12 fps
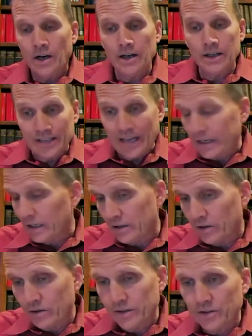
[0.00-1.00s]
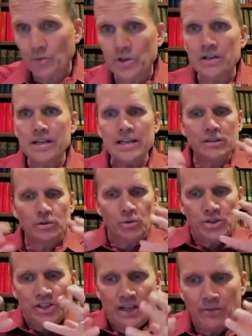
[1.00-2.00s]
Uh, is that clericalism? When you need
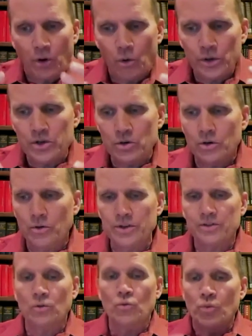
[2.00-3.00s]
to receive the Holy Eucharist,